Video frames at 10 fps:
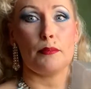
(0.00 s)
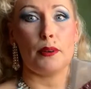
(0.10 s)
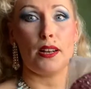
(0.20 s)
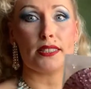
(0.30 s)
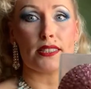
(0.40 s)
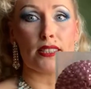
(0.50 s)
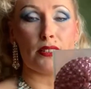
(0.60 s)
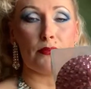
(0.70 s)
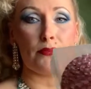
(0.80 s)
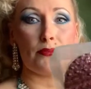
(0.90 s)
but
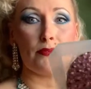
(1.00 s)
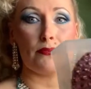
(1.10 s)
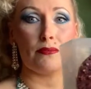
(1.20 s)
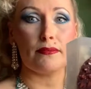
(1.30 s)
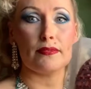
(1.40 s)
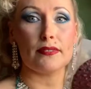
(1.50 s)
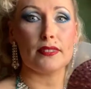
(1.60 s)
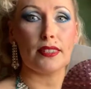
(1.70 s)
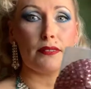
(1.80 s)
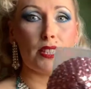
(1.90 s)

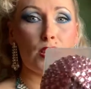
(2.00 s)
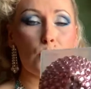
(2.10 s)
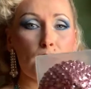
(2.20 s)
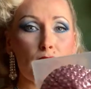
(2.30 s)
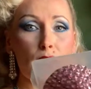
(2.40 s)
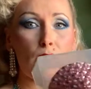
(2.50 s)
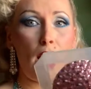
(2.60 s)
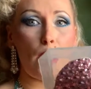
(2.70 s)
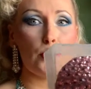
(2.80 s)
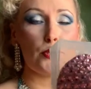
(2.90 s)
these ones are
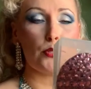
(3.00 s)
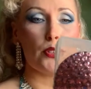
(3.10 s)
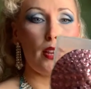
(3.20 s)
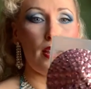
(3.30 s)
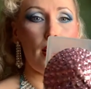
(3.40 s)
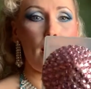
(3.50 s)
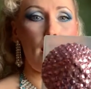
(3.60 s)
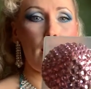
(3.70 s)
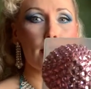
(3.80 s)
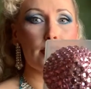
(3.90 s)
round,
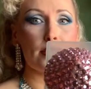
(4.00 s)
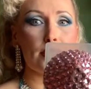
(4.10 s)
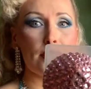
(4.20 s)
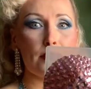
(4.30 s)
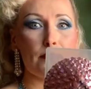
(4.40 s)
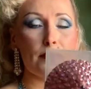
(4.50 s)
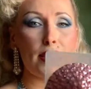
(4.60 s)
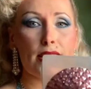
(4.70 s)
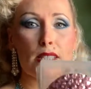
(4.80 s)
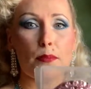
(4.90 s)
and
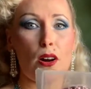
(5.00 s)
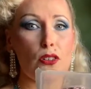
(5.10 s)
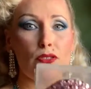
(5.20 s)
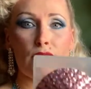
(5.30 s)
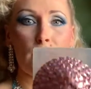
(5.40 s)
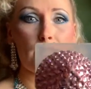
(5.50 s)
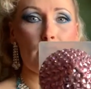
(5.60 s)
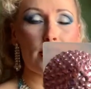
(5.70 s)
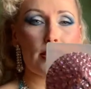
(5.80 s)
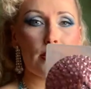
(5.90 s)
they sparkle very
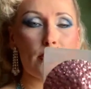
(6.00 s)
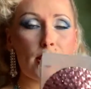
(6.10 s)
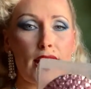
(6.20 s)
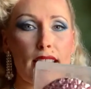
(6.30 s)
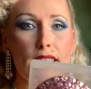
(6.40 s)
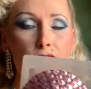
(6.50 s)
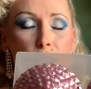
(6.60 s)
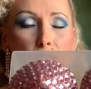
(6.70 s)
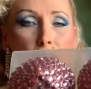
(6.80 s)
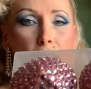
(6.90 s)
nicely on stage,
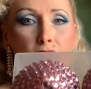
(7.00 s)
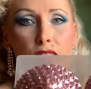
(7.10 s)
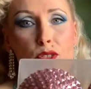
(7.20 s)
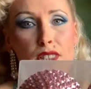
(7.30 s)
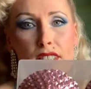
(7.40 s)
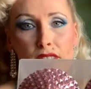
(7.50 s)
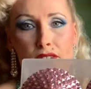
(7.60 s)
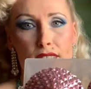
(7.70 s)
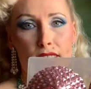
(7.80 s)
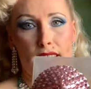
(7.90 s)
and the only
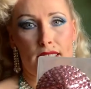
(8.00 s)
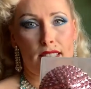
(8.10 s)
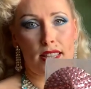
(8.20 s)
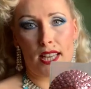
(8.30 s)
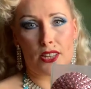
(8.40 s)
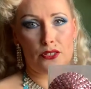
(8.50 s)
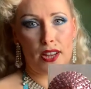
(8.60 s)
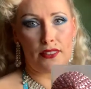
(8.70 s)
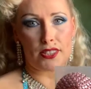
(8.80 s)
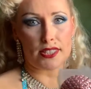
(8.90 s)
difference is that they don't
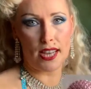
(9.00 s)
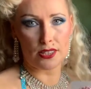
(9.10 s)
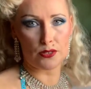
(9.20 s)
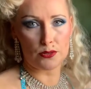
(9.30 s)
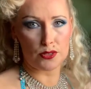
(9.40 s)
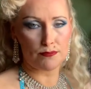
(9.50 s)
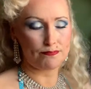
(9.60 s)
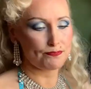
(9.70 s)
have the tassels.